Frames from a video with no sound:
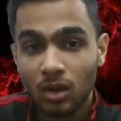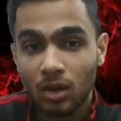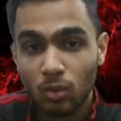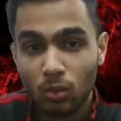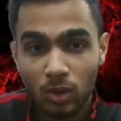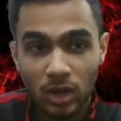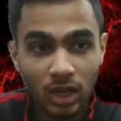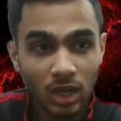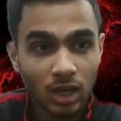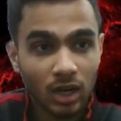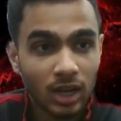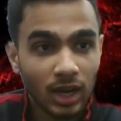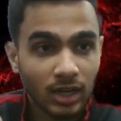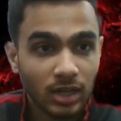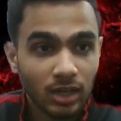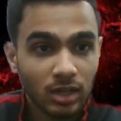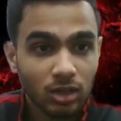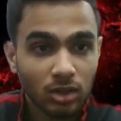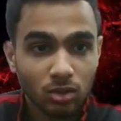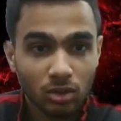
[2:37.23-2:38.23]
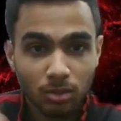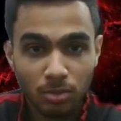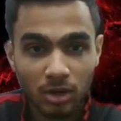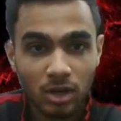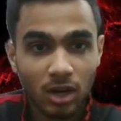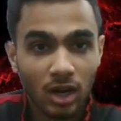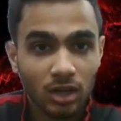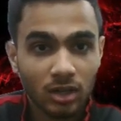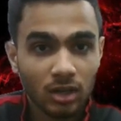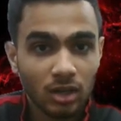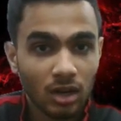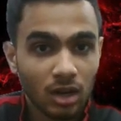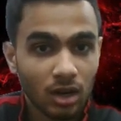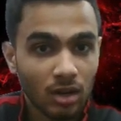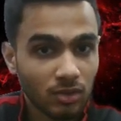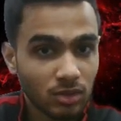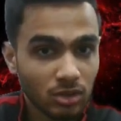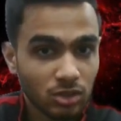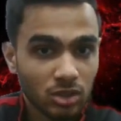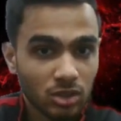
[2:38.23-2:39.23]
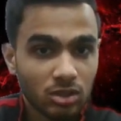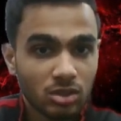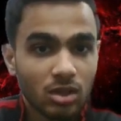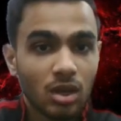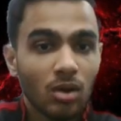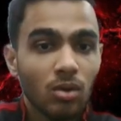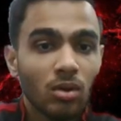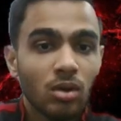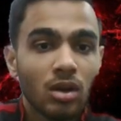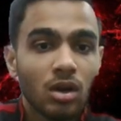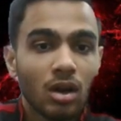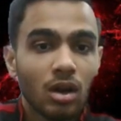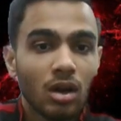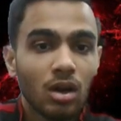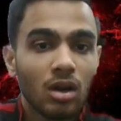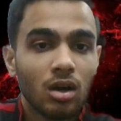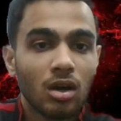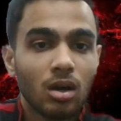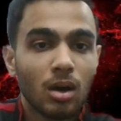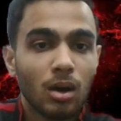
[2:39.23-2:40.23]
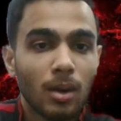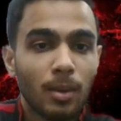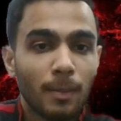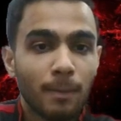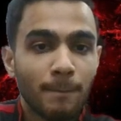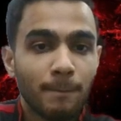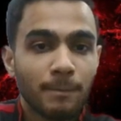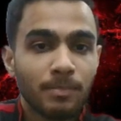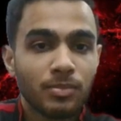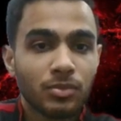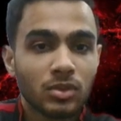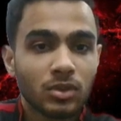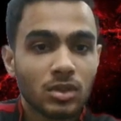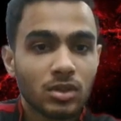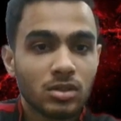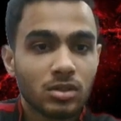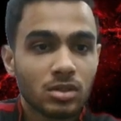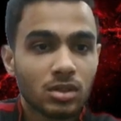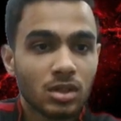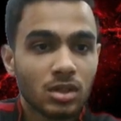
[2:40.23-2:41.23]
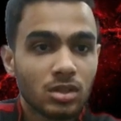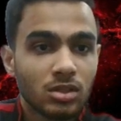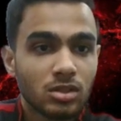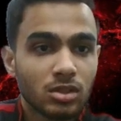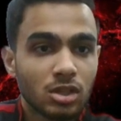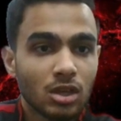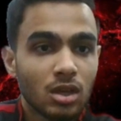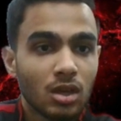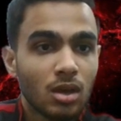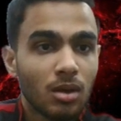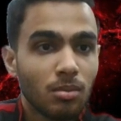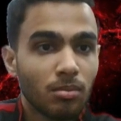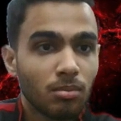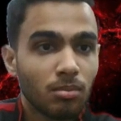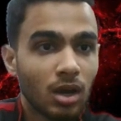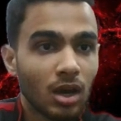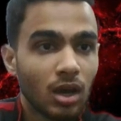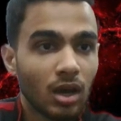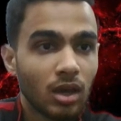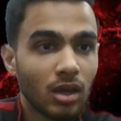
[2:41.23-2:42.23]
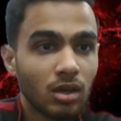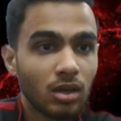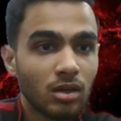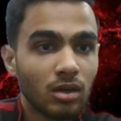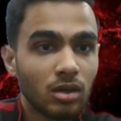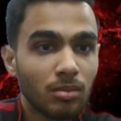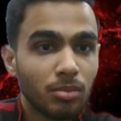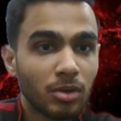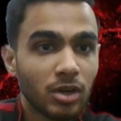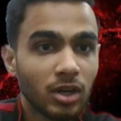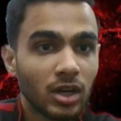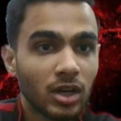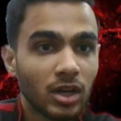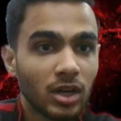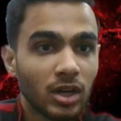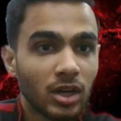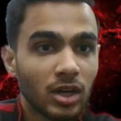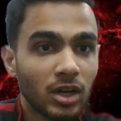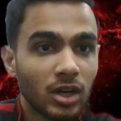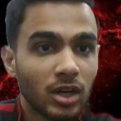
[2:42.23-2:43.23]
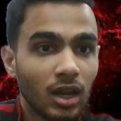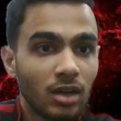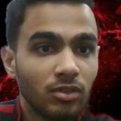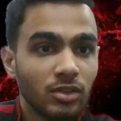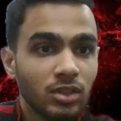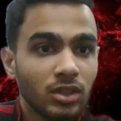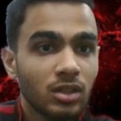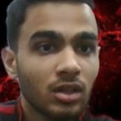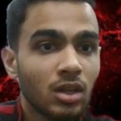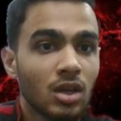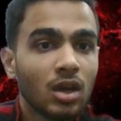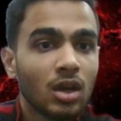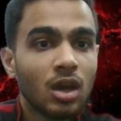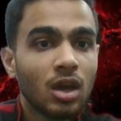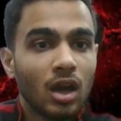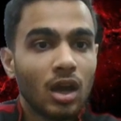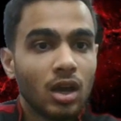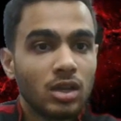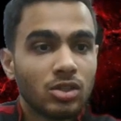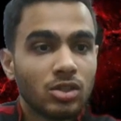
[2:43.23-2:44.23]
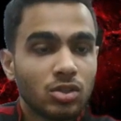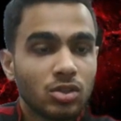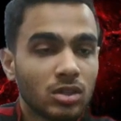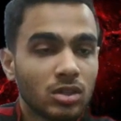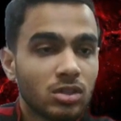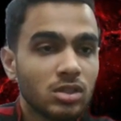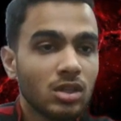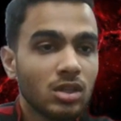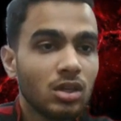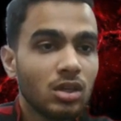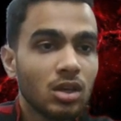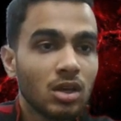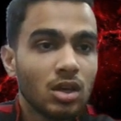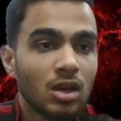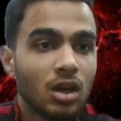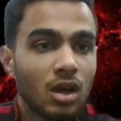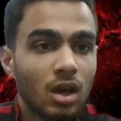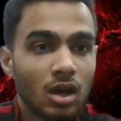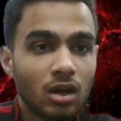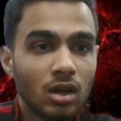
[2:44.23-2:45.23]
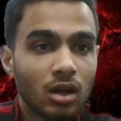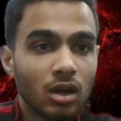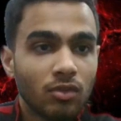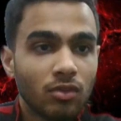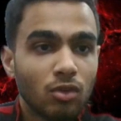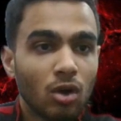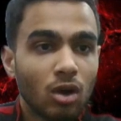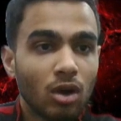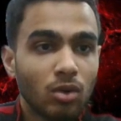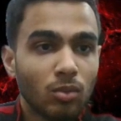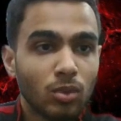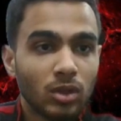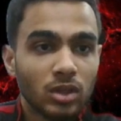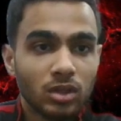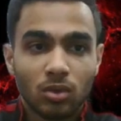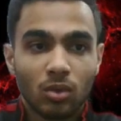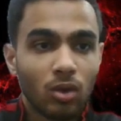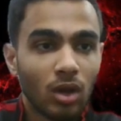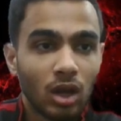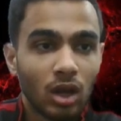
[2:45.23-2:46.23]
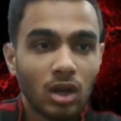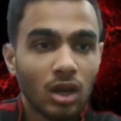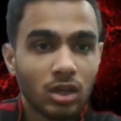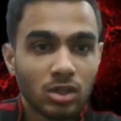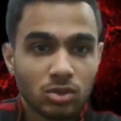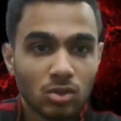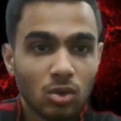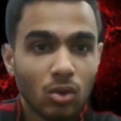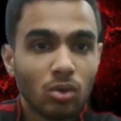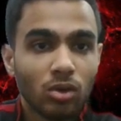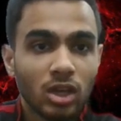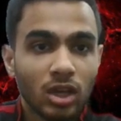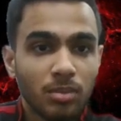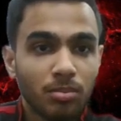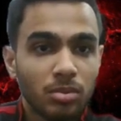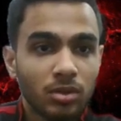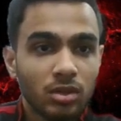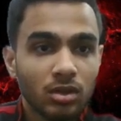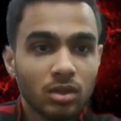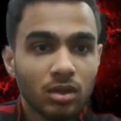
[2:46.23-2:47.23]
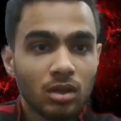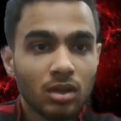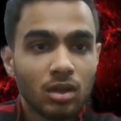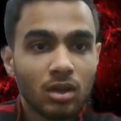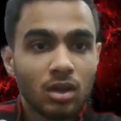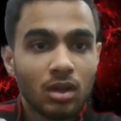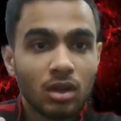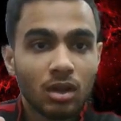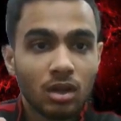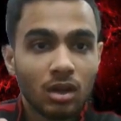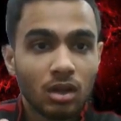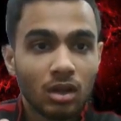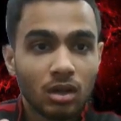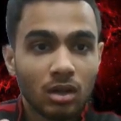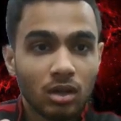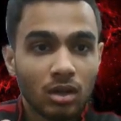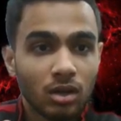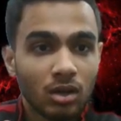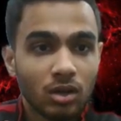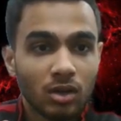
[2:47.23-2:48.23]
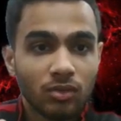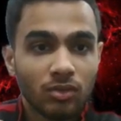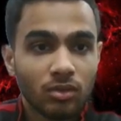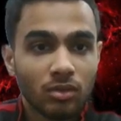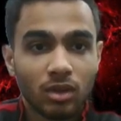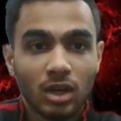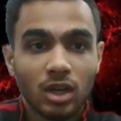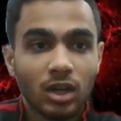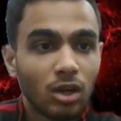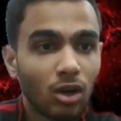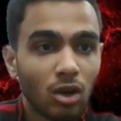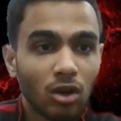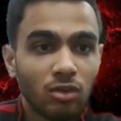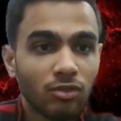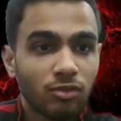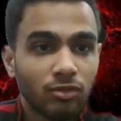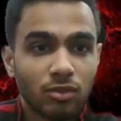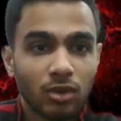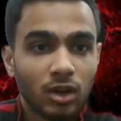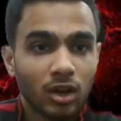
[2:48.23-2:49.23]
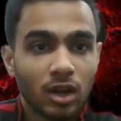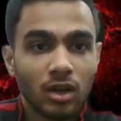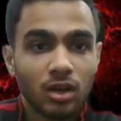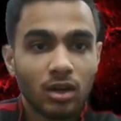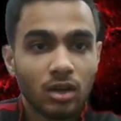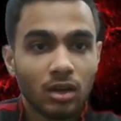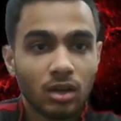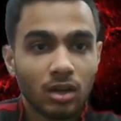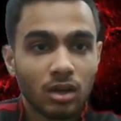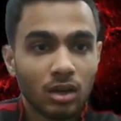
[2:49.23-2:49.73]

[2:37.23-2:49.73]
We'll get into the predicted 11 just now. This is my predicted 11. As you can see, I've gone with Onana as goalkeeper. Lindelof, Varane